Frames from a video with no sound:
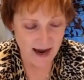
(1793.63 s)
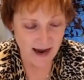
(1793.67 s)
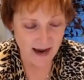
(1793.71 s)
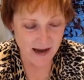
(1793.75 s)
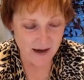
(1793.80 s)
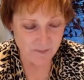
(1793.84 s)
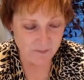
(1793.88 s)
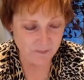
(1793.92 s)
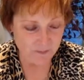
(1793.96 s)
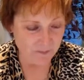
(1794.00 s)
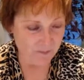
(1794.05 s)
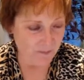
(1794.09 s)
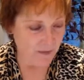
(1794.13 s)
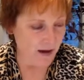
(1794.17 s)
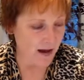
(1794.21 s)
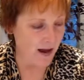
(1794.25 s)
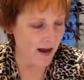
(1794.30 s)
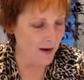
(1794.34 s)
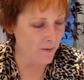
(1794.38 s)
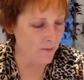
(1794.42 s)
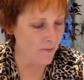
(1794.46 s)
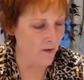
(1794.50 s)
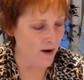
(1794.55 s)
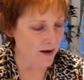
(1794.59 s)
Um,
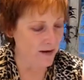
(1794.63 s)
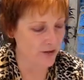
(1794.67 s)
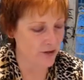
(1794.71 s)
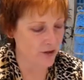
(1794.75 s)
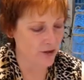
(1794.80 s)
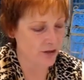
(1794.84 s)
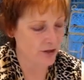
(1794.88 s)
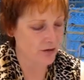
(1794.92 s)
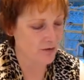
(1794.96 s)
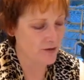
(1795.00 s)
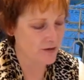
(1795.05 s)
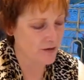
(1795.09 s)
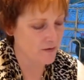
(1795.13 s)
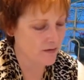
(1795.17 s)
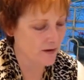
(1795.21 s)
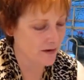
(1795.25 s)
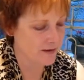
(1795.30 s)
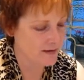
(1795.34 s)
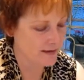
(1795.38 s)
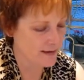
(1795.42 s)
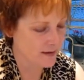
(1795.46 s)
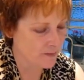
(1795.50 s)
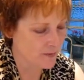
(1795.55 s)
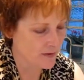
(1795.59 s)
I want to show you
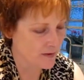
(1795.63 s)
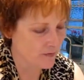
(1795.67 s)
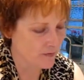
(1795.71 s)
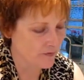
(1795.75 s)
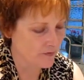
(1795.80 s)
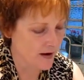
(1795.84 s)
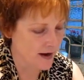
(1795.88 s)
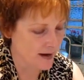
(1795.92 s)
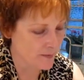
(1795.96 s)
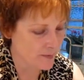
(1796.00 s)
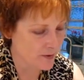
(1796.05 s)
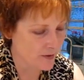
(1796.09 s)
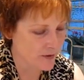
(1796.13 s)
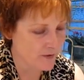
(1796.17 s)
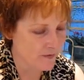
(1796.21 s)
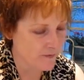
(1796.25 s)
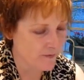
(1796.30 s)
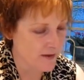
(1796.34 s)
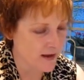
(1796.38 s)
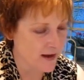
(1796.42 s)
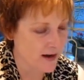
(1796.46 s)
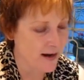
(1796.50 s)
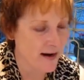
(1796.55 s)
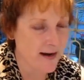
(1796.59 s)
some of the fiber
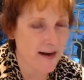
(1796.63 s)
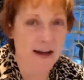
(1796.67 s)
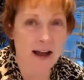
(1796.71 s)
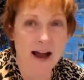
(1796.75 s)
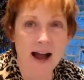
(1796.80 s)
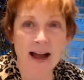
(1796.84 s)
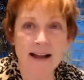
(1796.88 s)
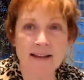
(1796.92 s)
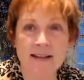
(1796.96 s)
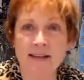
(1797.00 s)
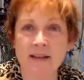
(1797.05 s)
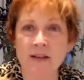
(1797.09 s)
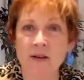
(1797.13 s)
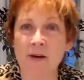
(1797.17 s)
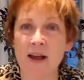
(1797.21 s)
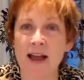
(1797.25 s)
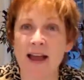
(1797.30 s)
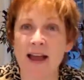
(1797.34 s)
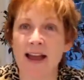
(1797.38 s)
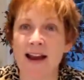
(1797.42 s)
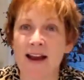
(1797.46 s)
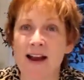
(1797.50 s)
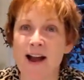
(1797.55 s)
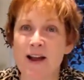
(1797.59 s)
that I got, so
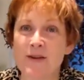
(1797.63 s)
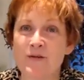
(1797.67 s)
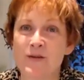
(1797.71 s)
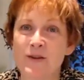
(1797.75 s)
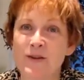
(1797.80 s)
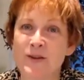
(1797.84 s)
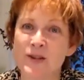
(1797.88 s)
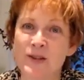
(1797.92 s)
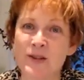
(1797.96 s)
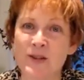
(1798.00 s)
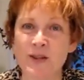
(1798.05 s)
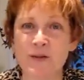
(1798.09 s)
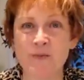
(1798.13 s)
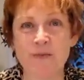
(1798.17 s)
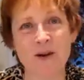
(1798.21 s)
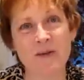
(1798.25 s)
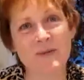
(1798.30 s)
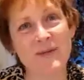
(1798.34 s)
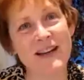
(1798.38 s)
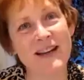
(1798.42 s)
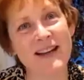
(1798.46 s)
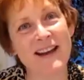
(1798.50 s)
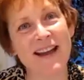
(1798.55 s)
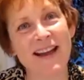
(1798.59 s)
hang on for just a
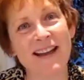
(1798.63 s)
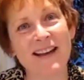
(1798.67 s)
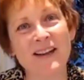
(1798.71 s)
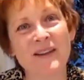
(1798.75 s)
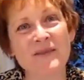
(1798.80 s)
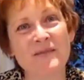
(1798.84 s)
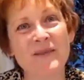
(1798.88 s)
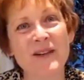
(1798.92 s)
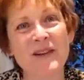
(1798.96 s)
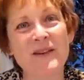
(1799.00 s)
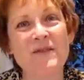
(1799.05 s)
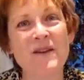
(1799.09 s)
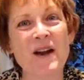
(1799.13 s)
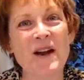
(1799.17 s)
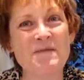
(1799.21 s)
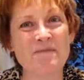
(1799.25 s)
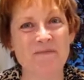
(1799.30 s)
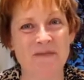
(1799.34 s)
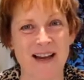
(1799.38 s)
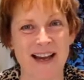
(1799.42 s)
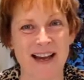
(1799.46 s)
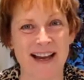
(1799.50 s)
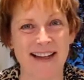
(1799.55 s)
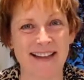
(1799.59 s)
moment, and I'll be right
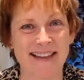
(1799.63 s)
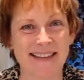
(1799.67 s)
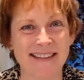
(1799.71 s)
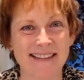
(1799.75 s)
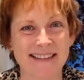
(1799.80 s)
back.